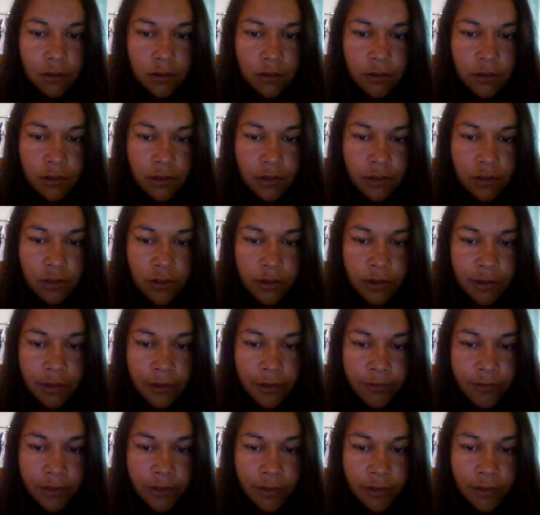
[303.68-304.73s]
Did you
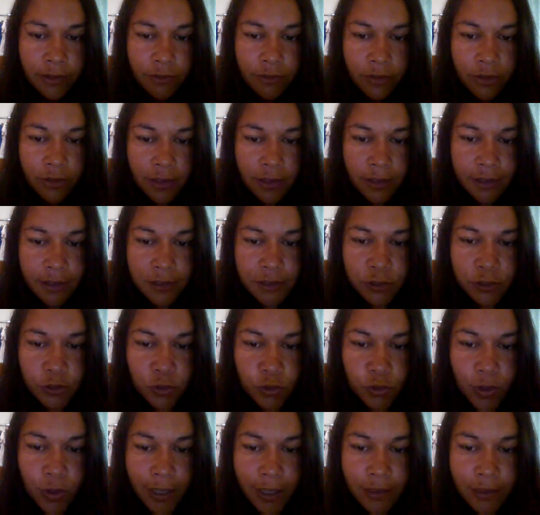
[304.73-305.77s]
have anything else
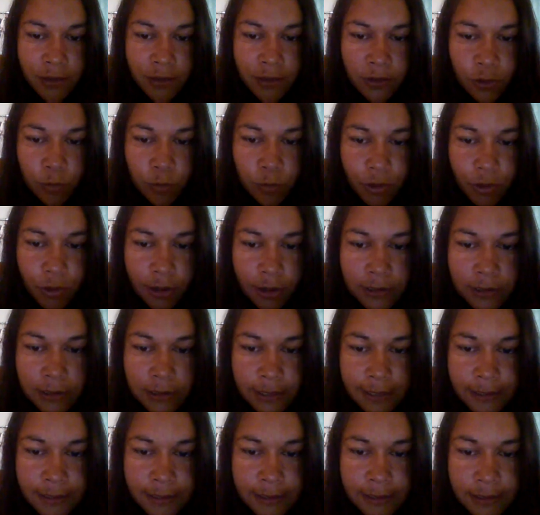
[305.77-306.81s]
to add to the
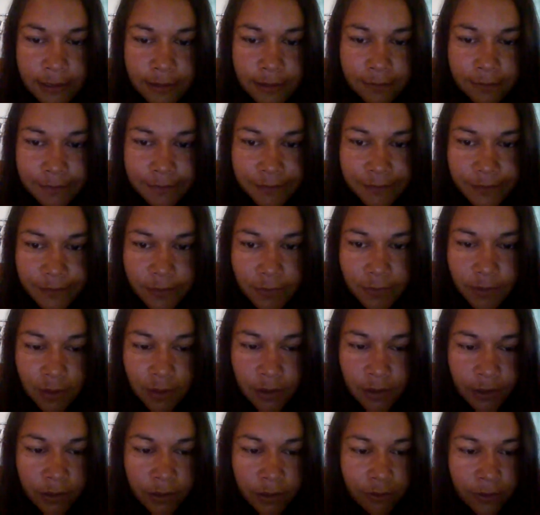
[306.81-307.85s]
process
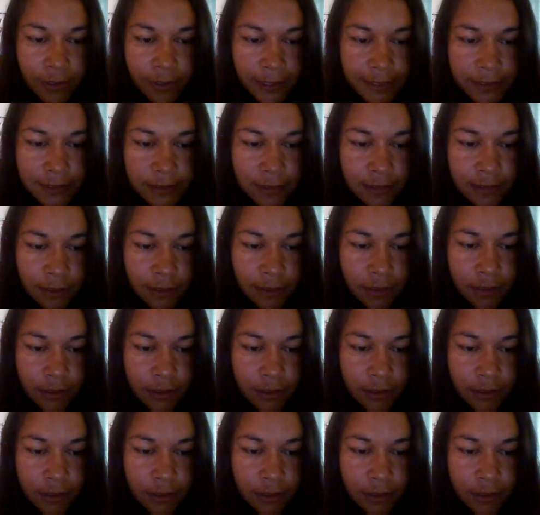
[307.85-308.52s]
of X-linked?